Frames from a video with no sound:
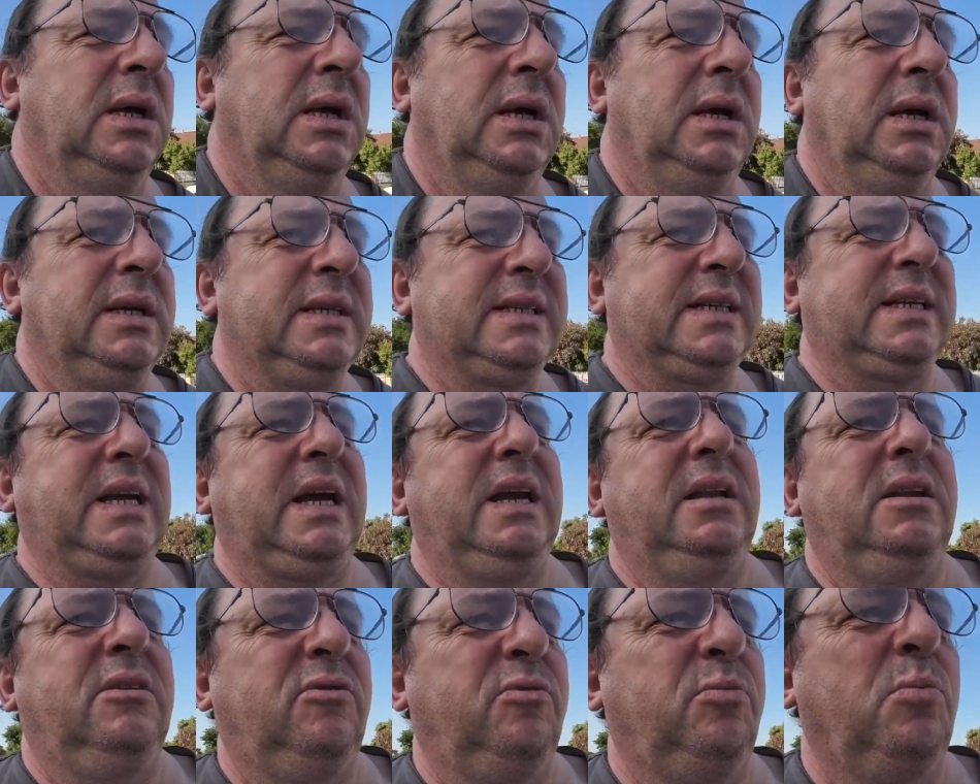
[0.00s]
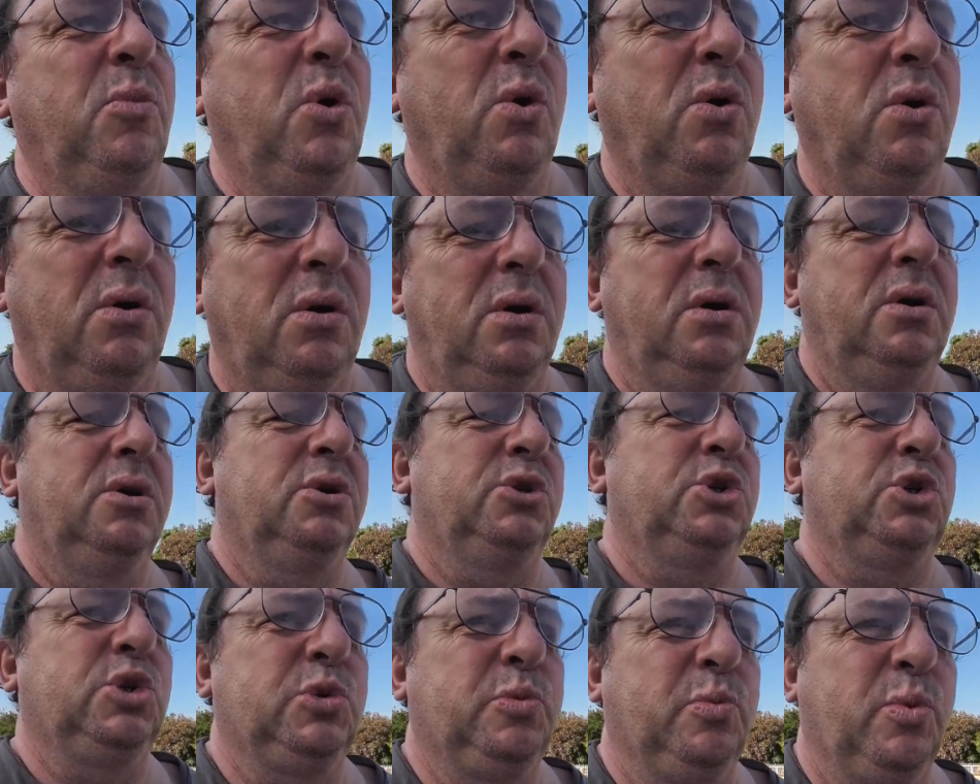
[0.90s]
it's kind of more
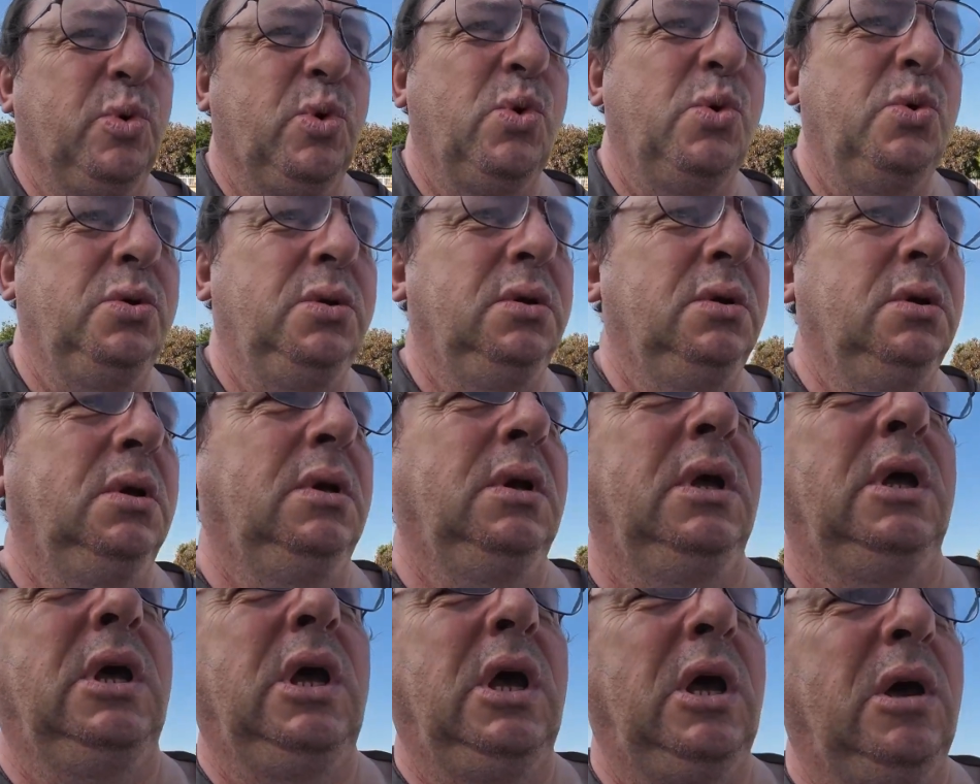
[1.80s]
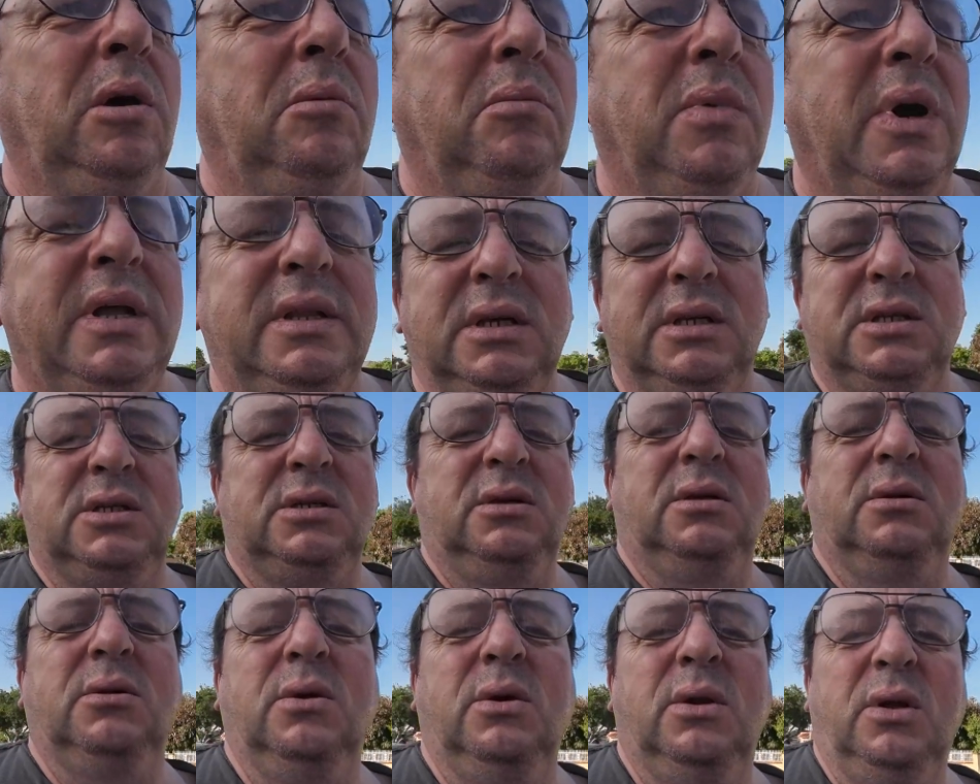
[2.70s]
smooth, but it's
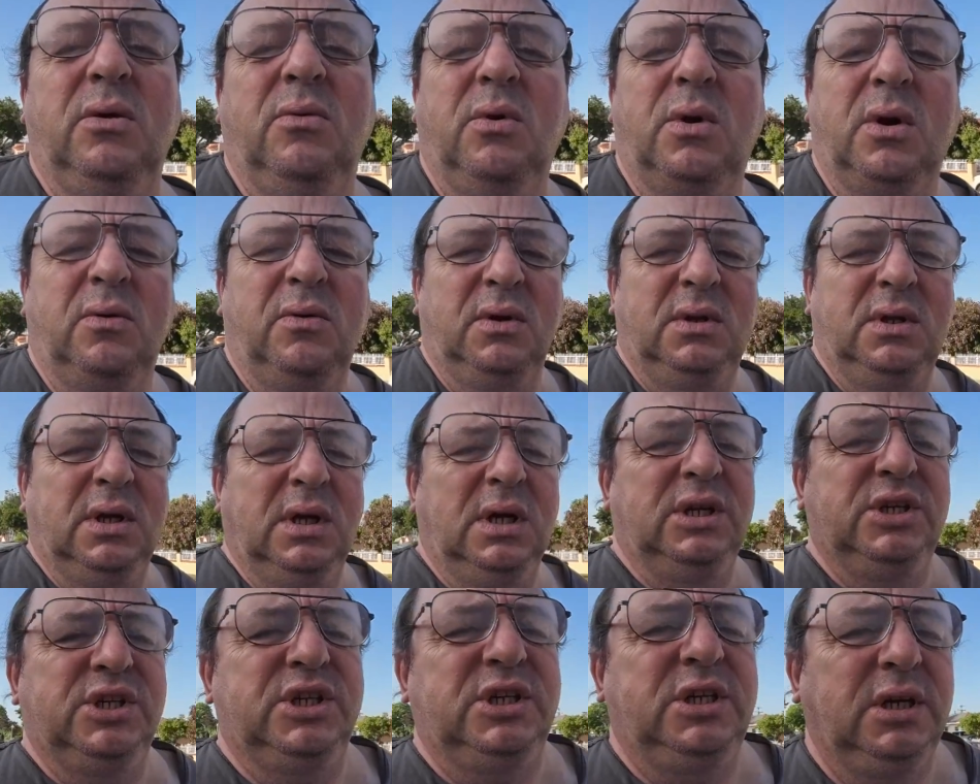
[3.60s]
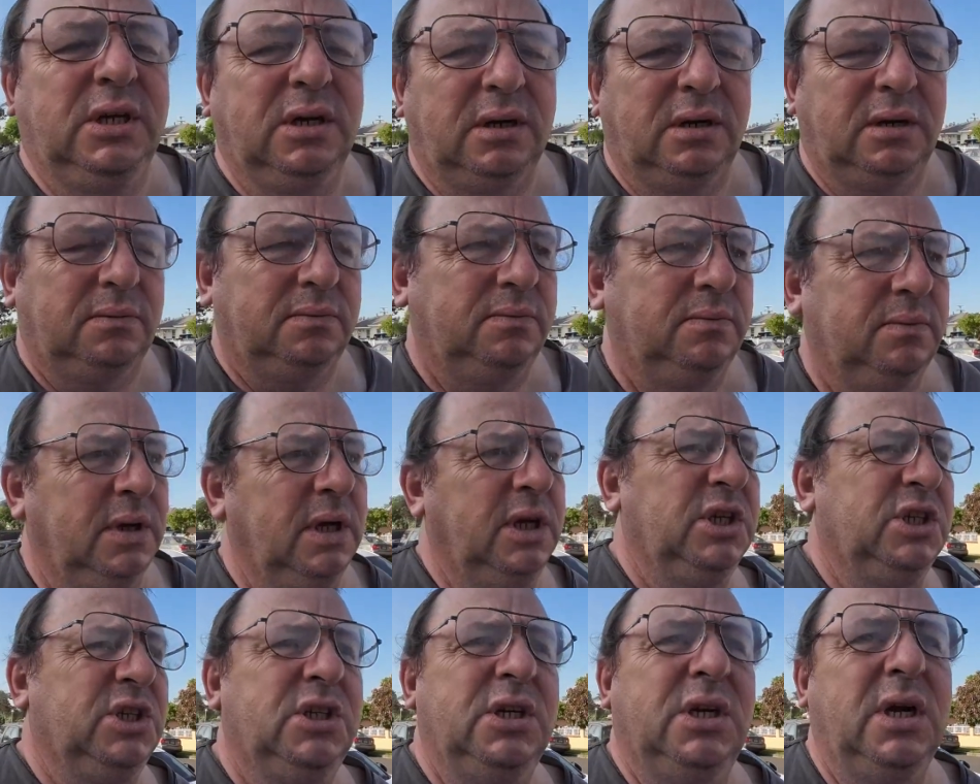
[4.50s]
not gonna work with HDR.
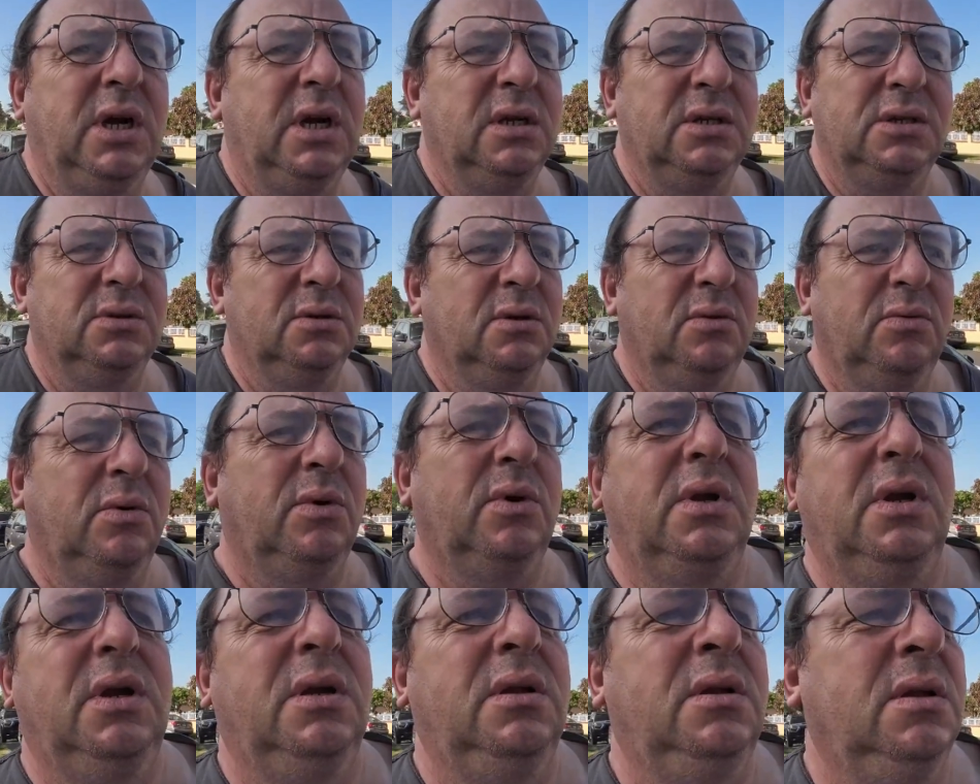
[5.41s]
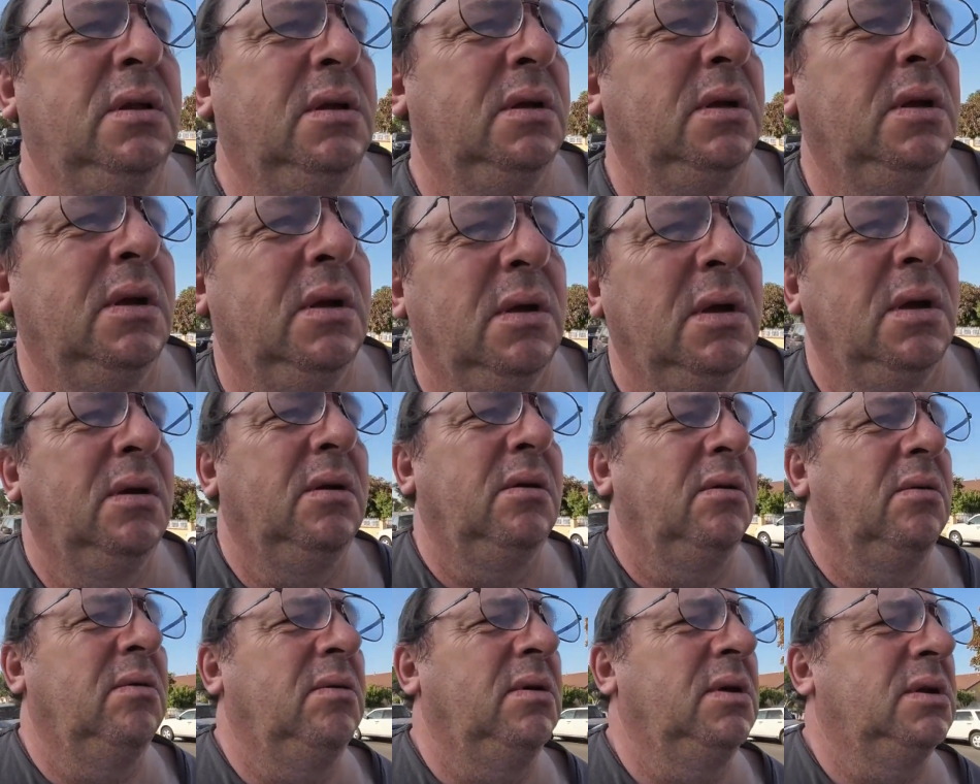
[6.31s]
HDR is not working
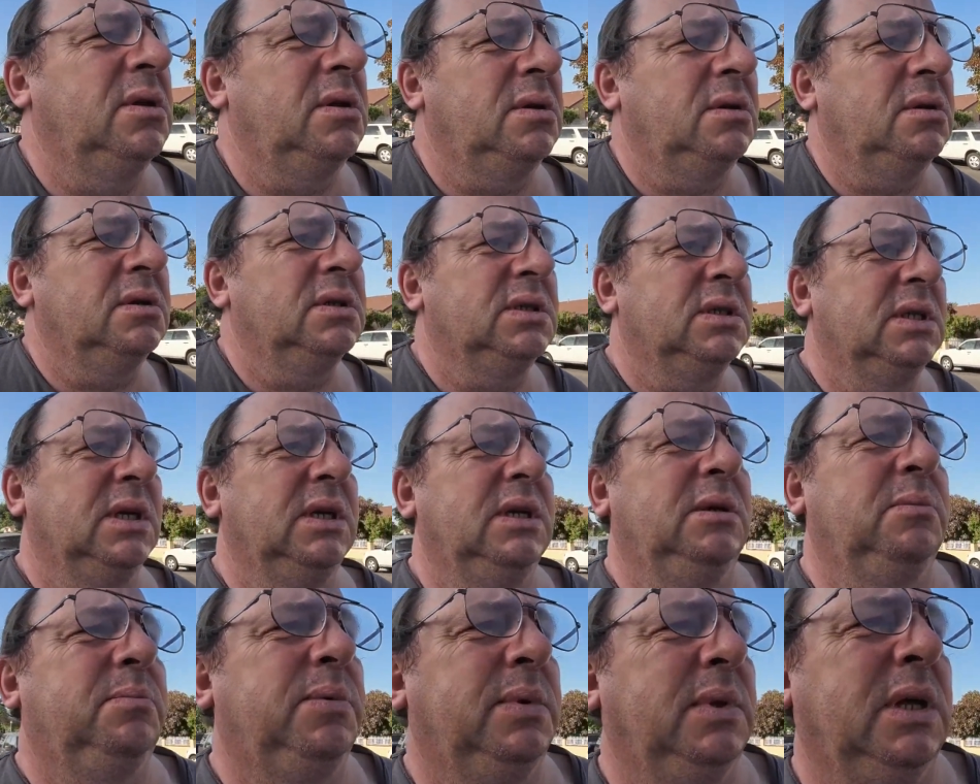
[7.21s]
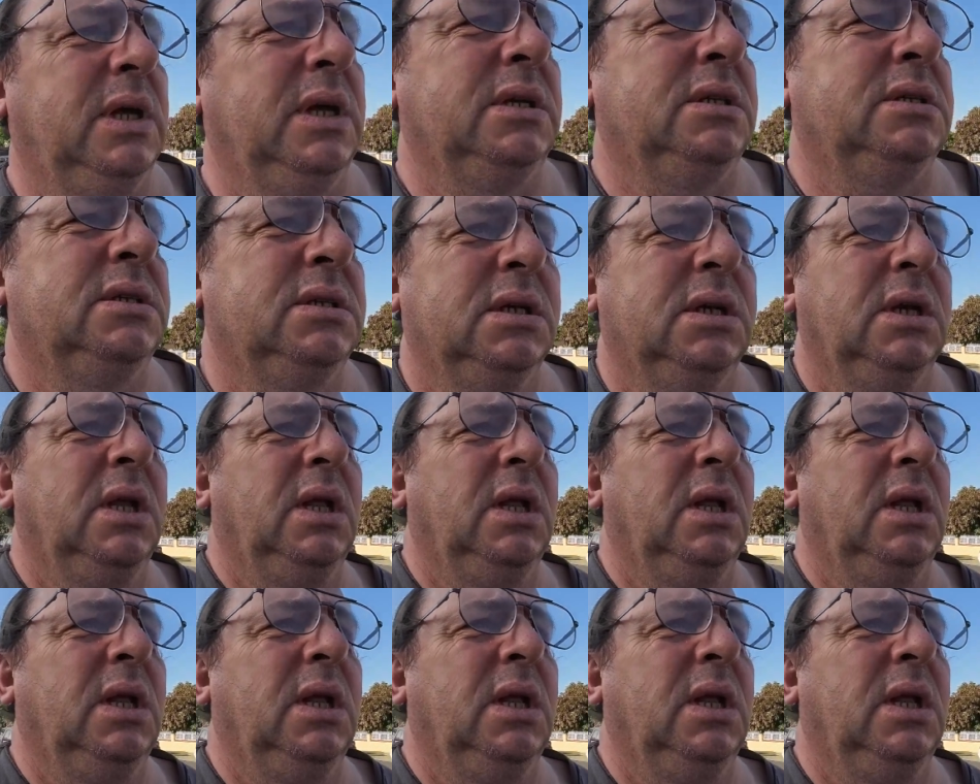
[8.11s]
with Rocksteady Plus,